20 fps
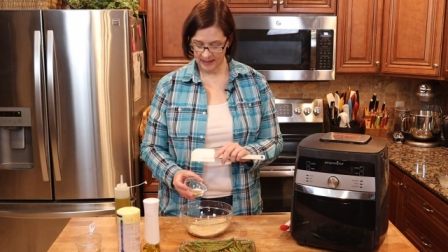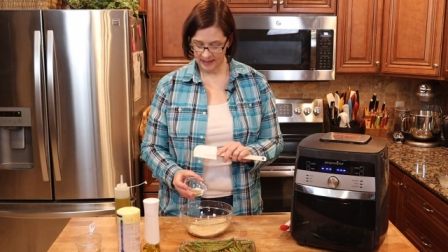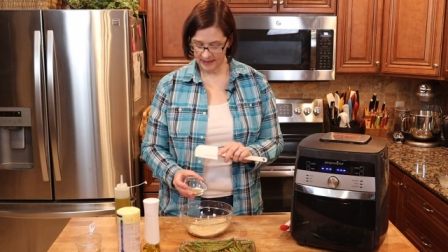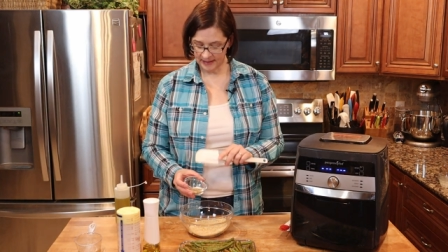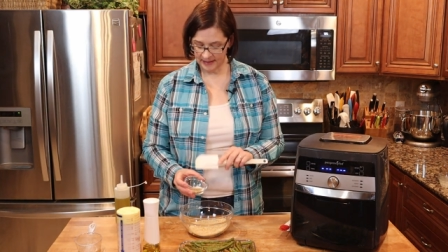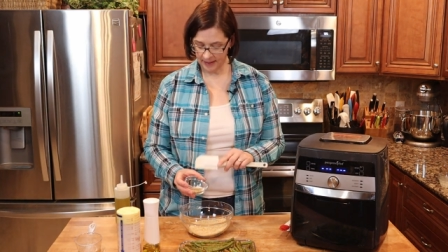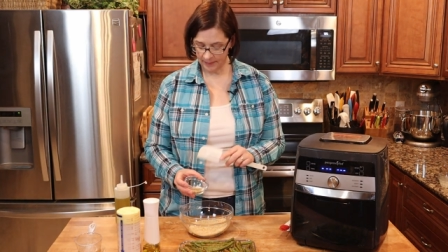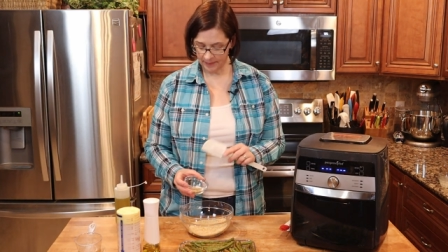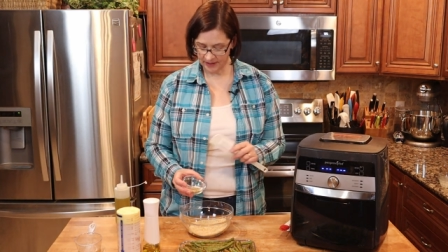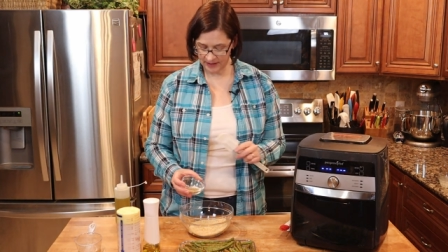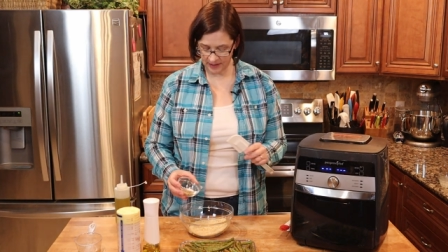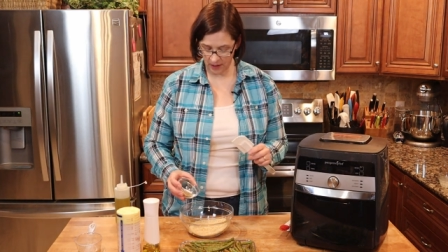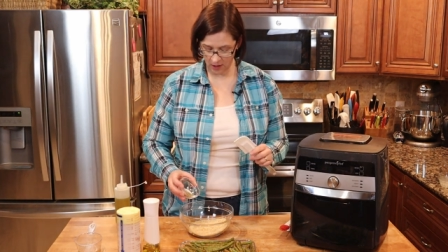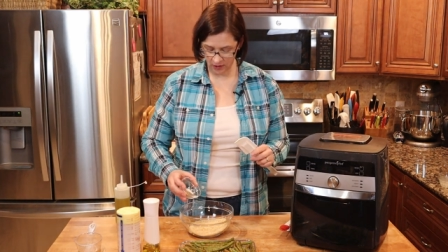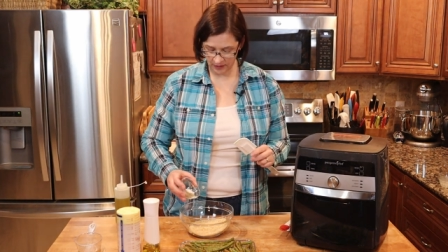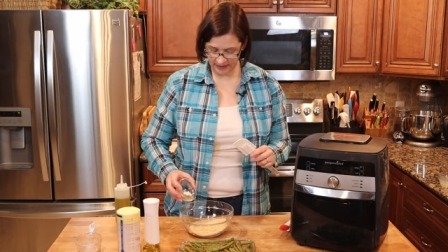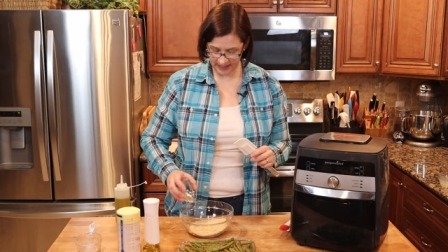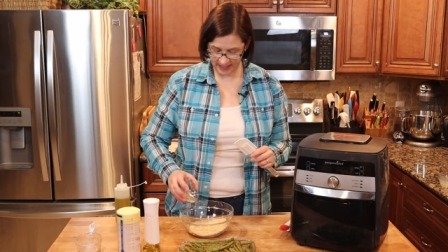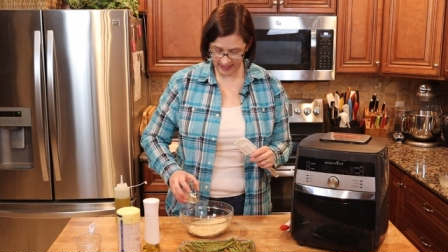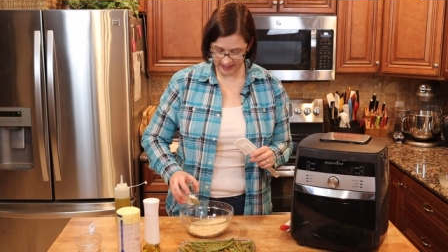some
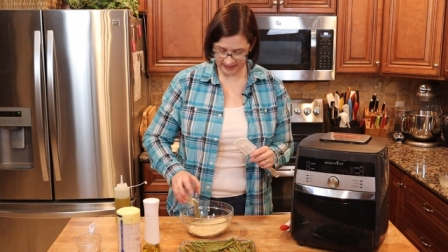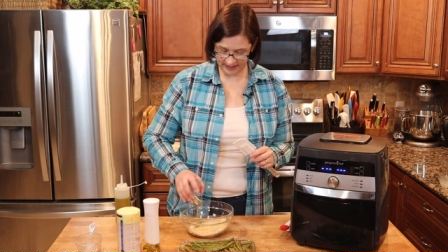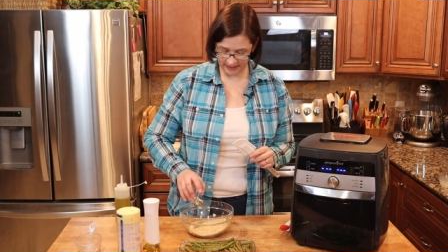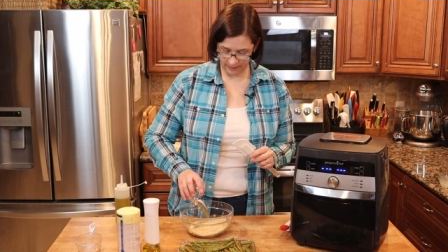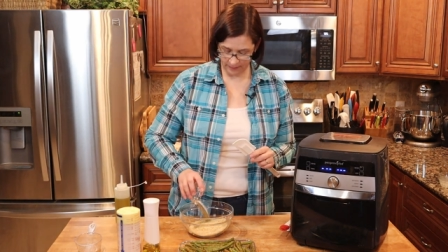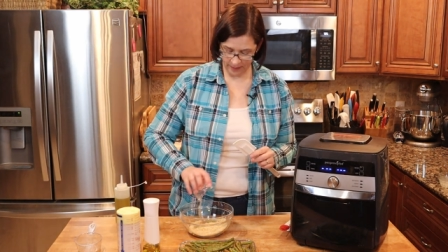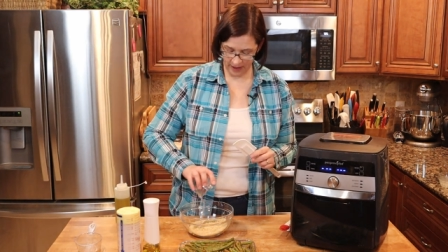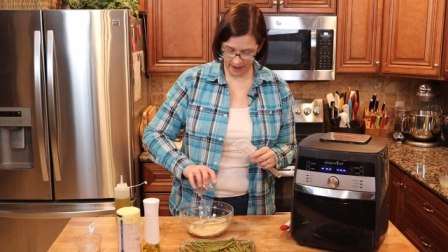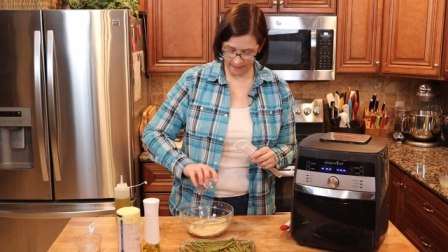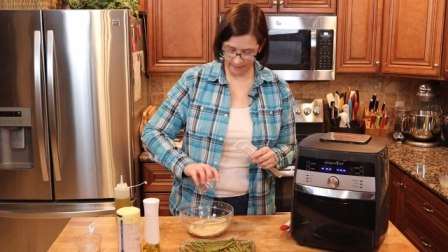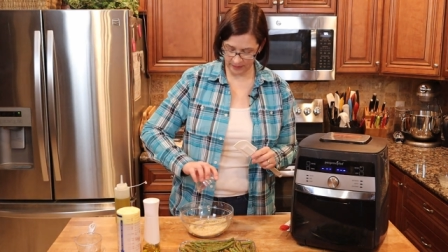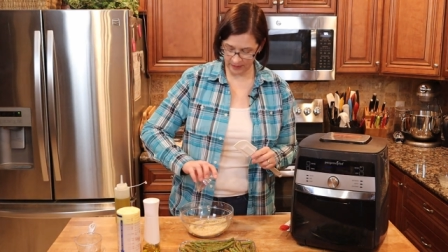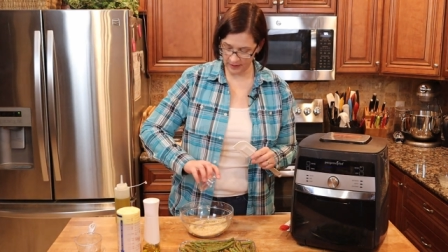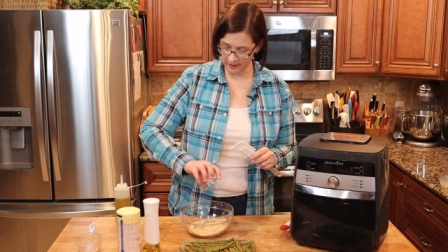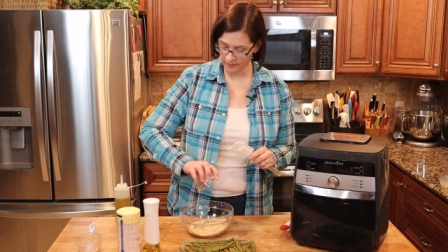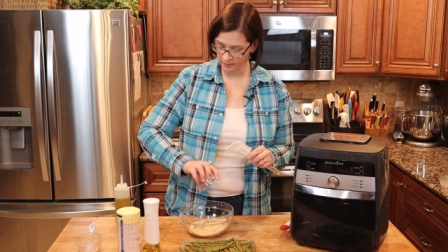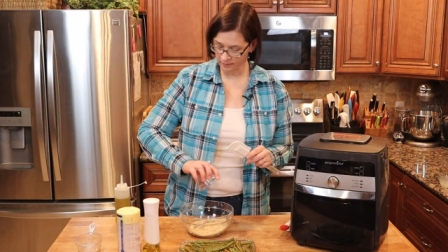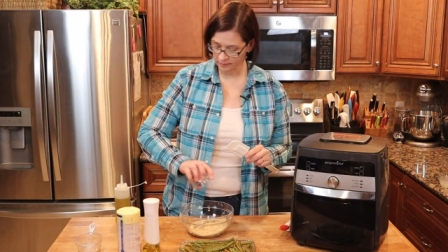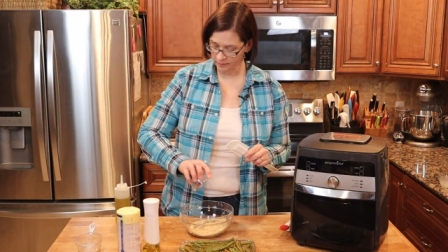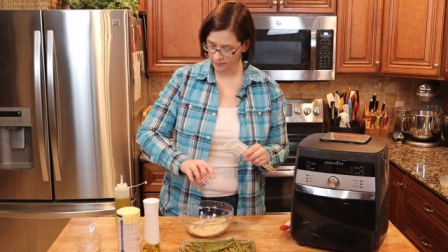salt and some pepper.